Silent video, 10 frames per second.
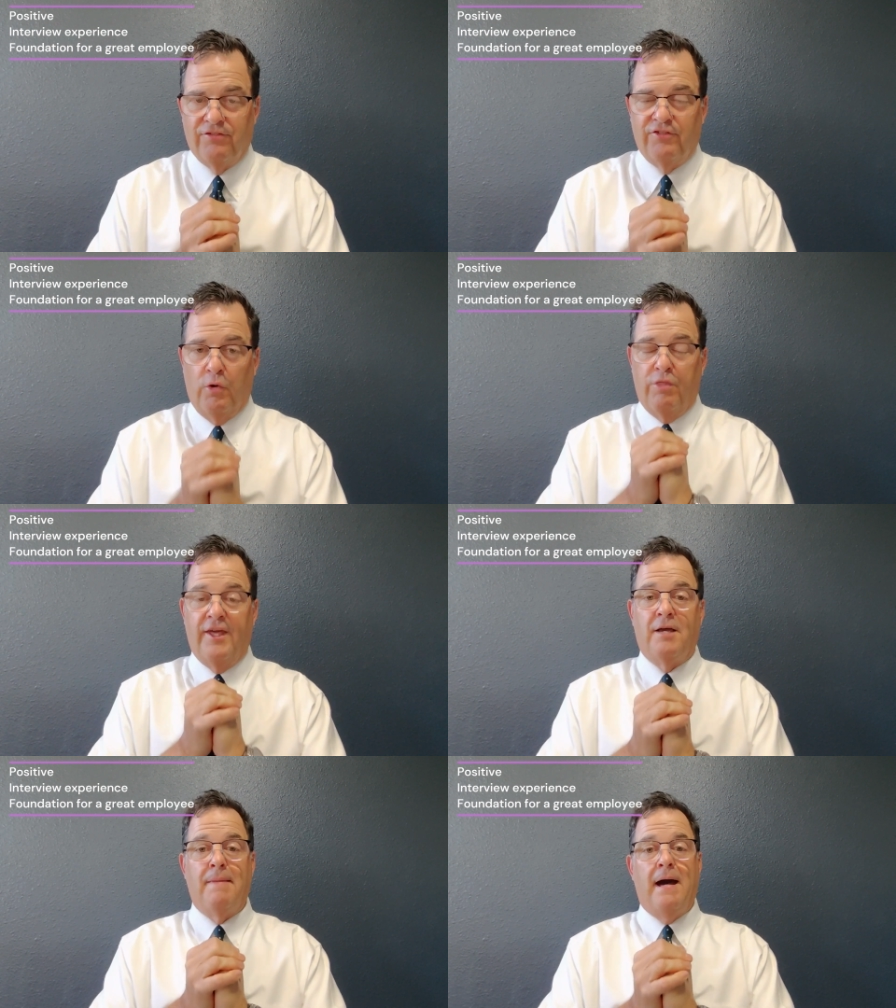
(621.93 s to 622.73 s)
So
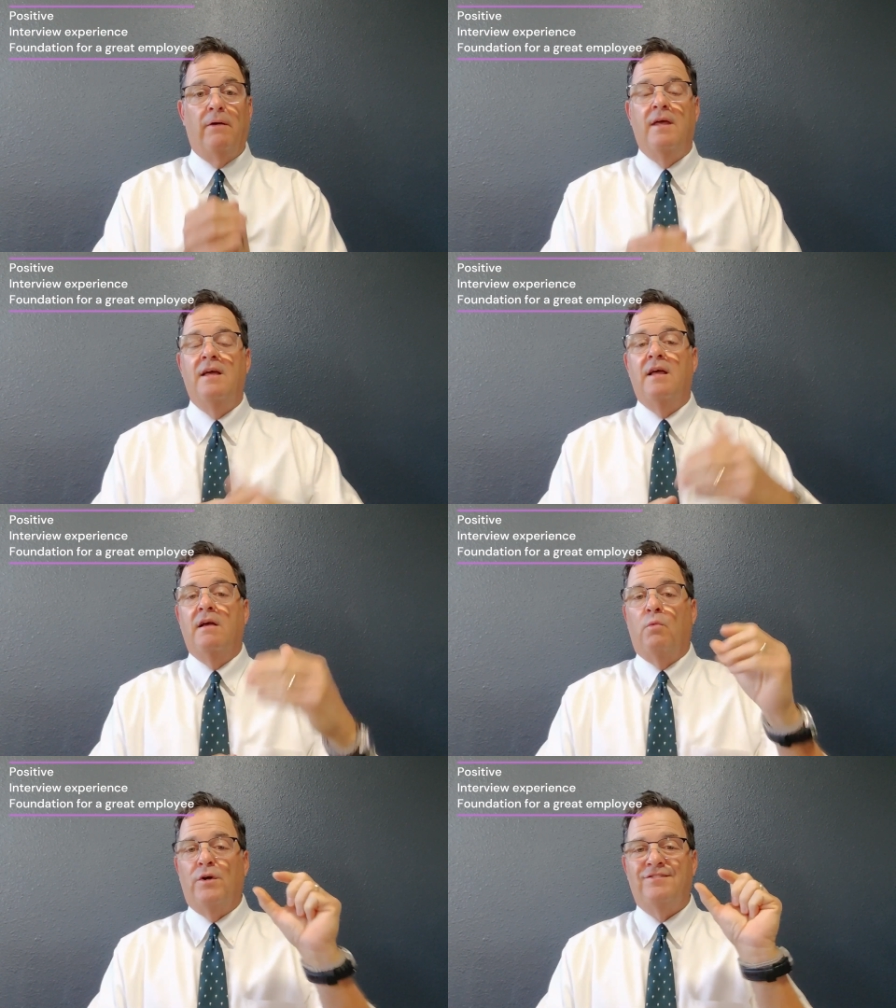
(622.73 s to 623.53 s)
think about,
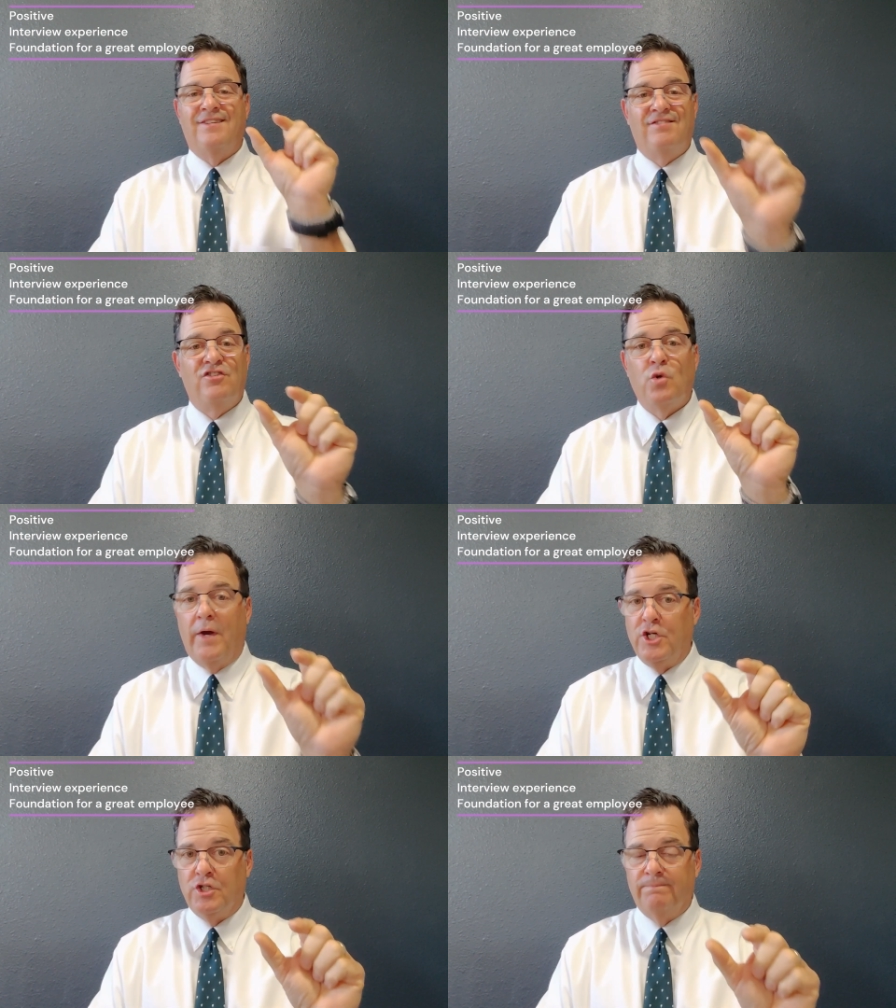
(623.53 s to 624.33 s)
what's the
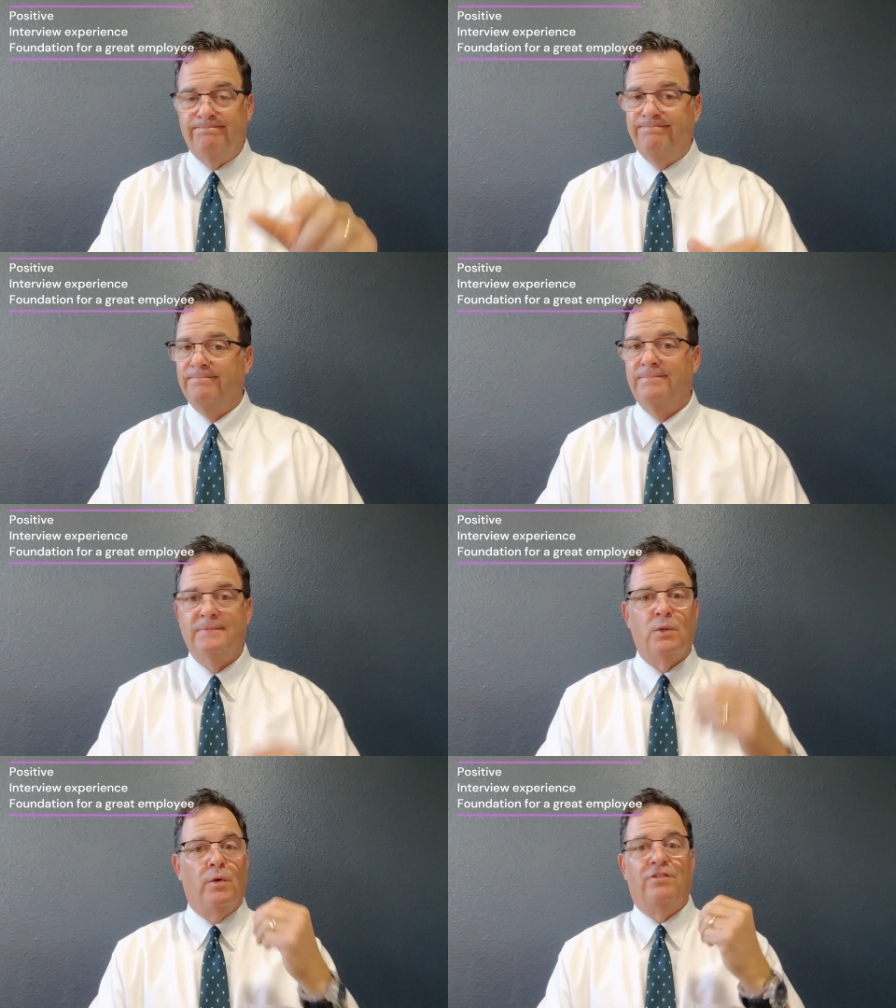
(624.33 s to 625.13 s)
situation?
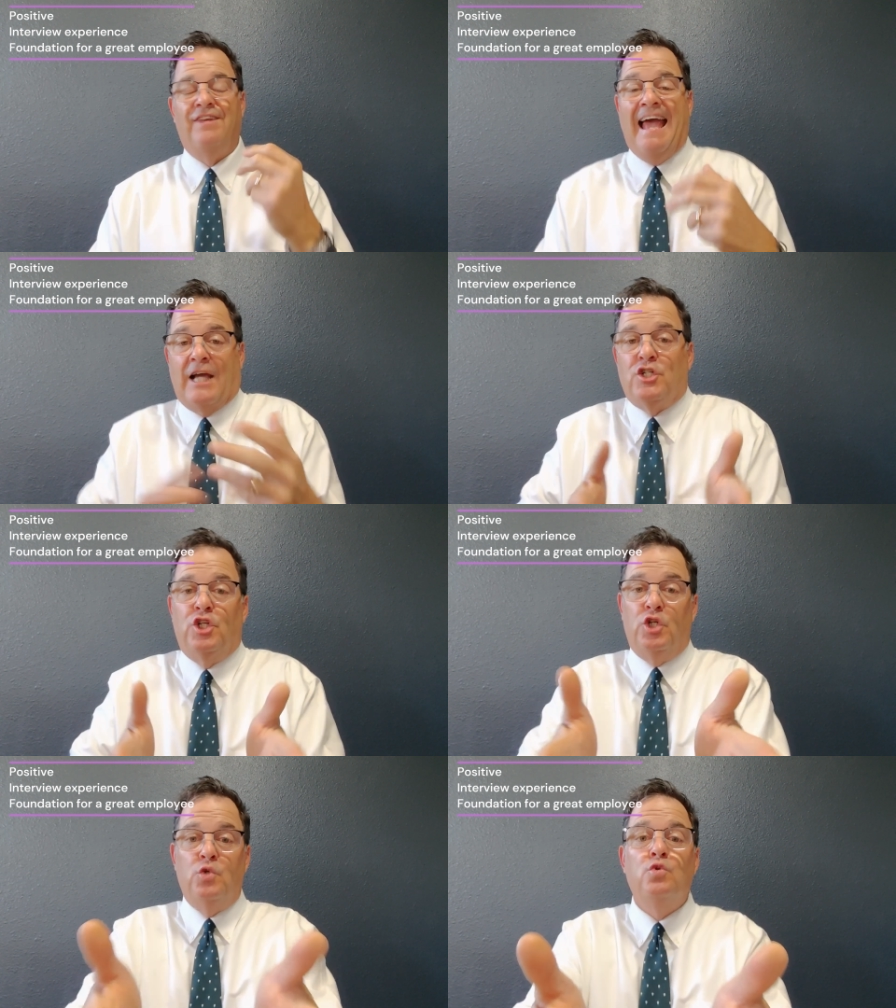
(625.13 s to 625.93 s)
What's the
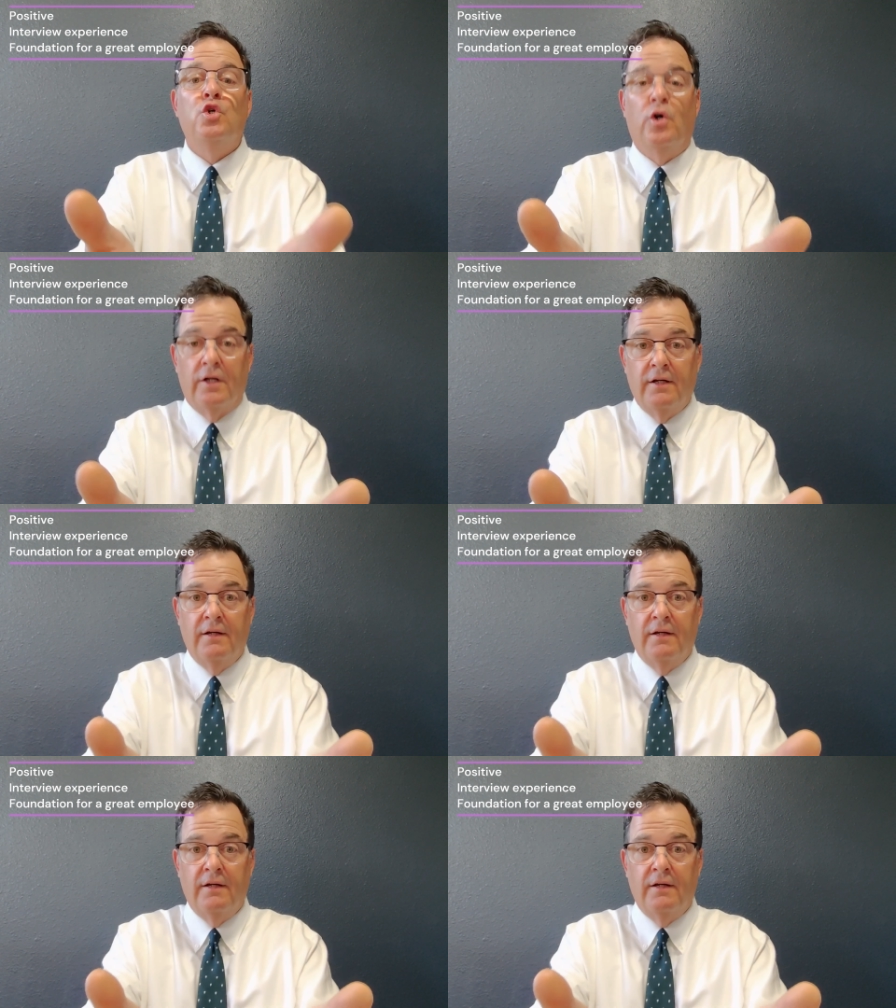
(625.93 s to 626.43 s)
action you took?